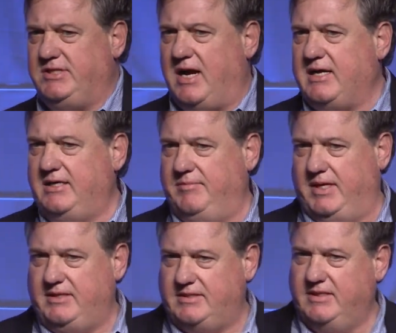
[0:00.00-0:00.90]

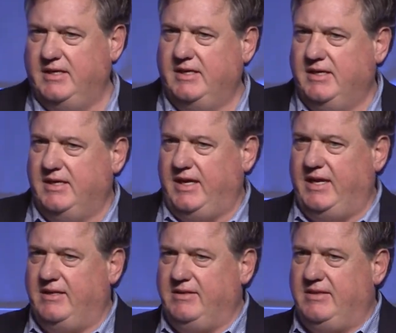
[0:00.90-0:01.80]
document,
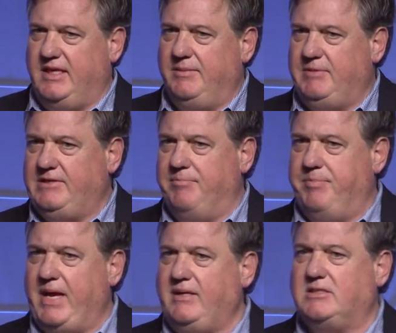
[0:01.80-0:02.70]
and the
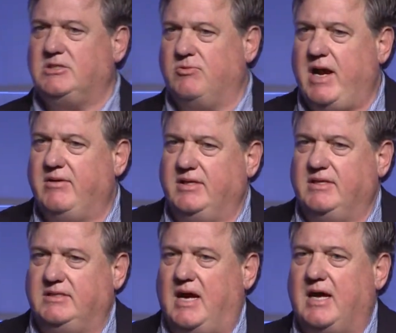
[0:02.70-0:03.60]
debate surrounding the
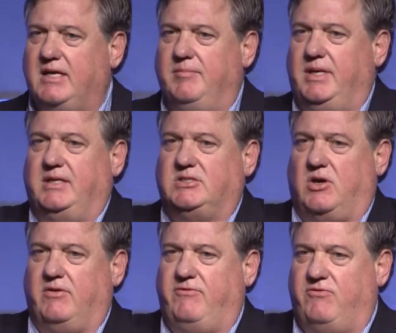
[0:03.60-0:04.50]
document is
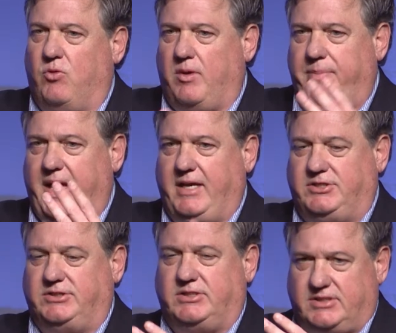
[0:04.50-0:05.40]
on 4
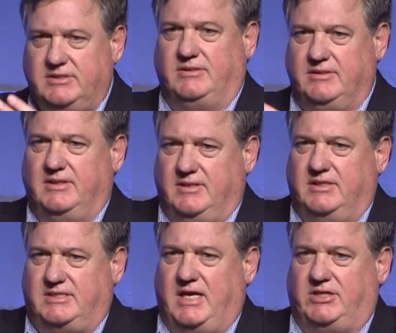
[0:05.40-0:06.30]
pages,
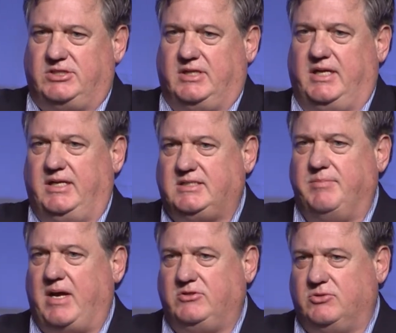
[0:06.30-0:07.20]
essentially, and it's
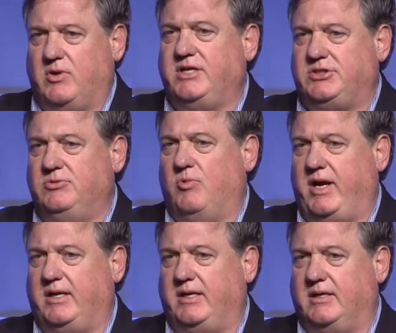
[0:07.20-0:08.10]
about duration
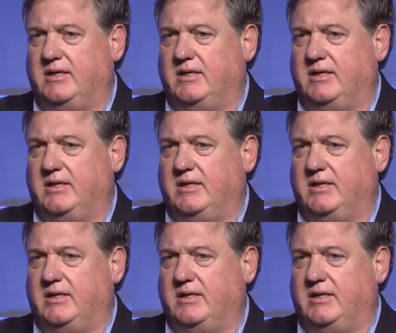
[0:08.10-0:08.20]
weighting.